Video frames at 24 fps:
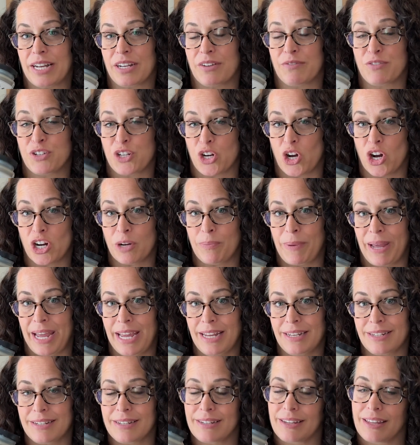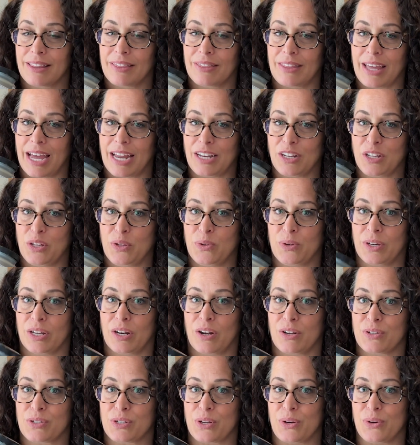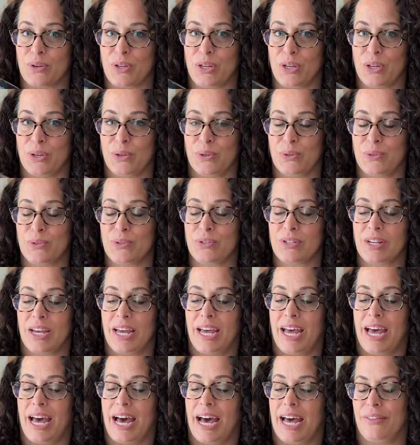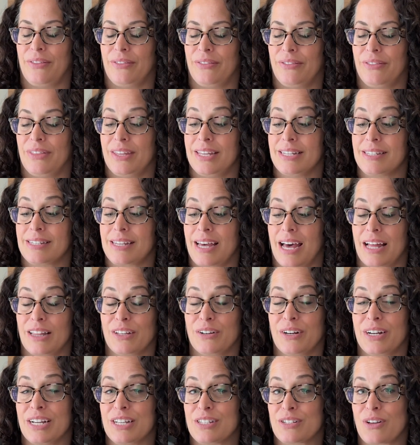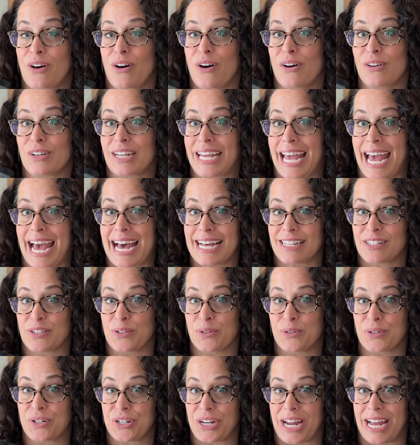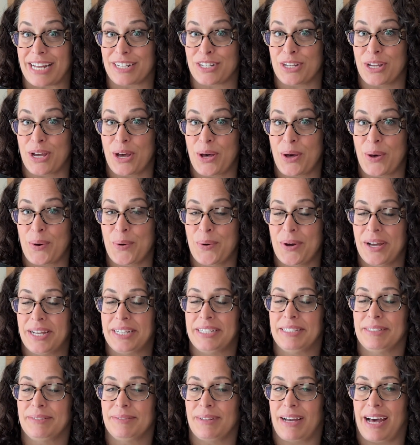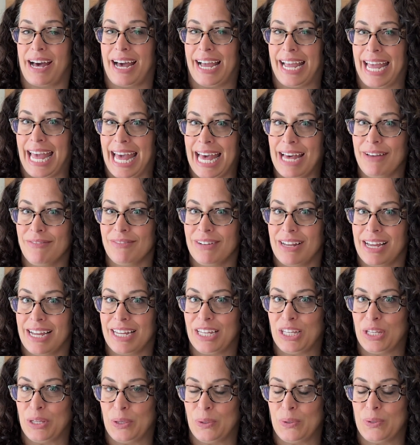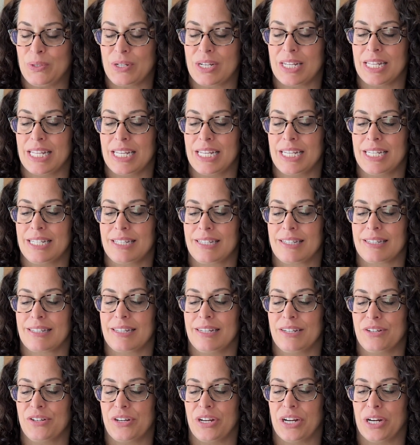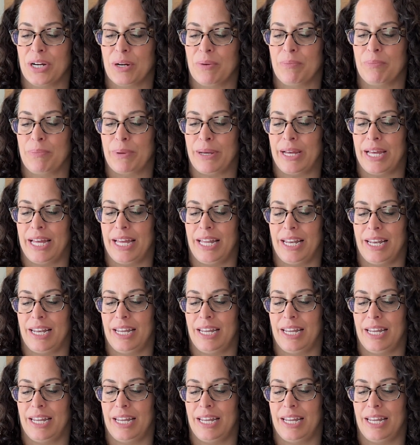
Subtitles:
of chalk paint that you can also use. This color is called Castle Chateau. I have not used this year, but